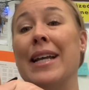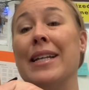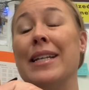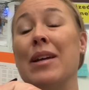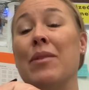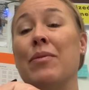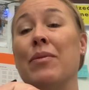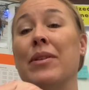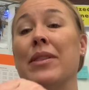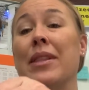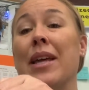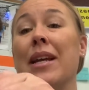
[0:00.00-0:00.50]
And
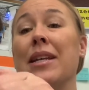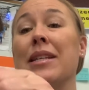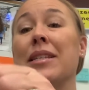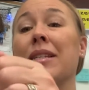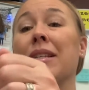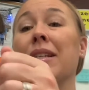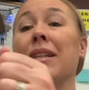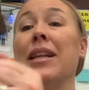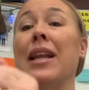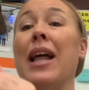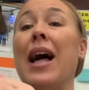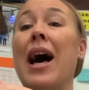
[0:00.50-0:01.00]
when they
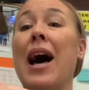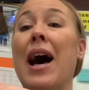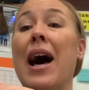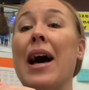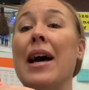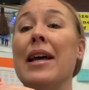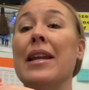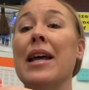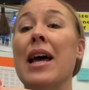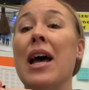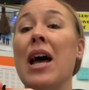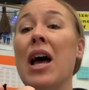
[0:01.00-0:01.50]

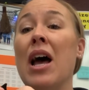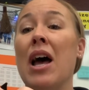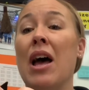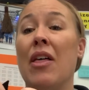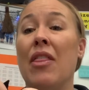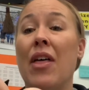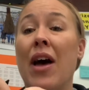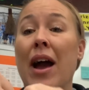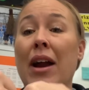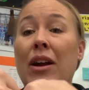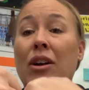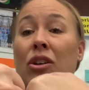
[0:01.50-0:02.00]
slide,
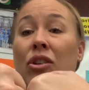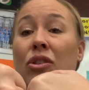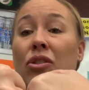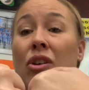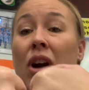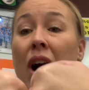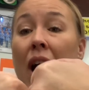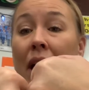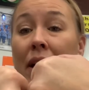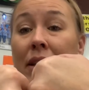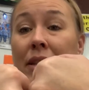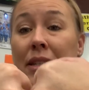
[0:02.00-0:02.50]
that
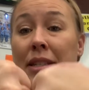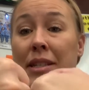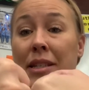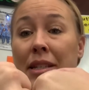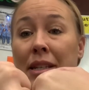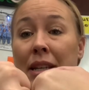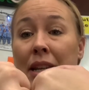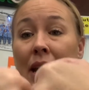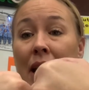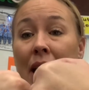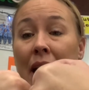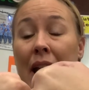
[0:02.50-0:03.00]
crust
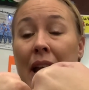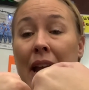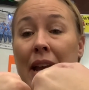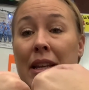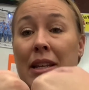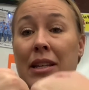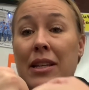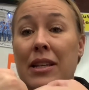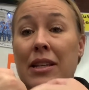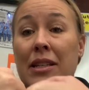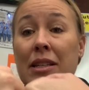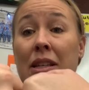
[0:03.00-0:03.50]

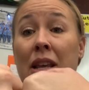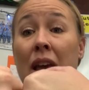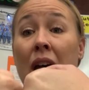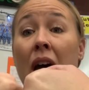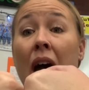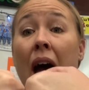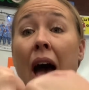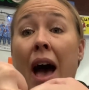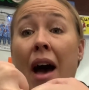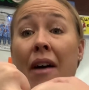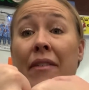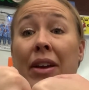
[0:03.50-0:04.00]
is
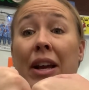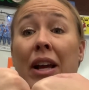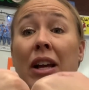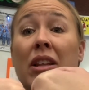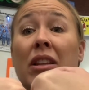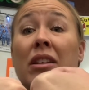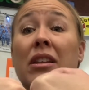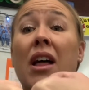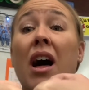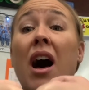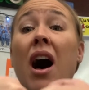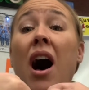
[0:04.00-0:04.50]
having a
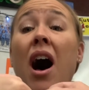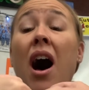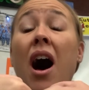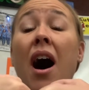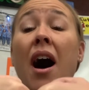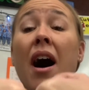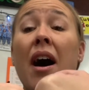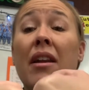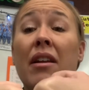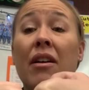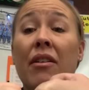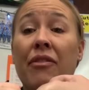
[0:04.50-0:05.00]

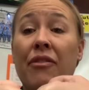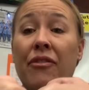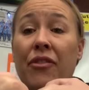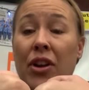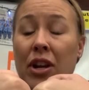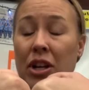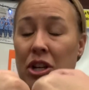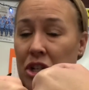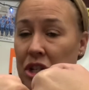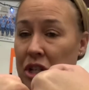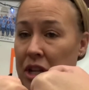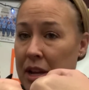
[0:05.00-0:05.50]
lot of
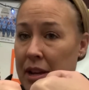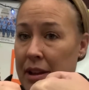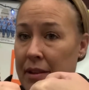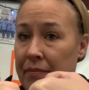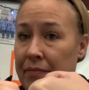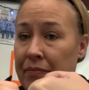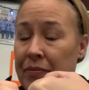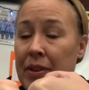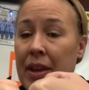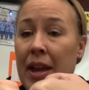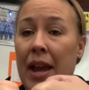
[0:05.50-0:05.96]
friction,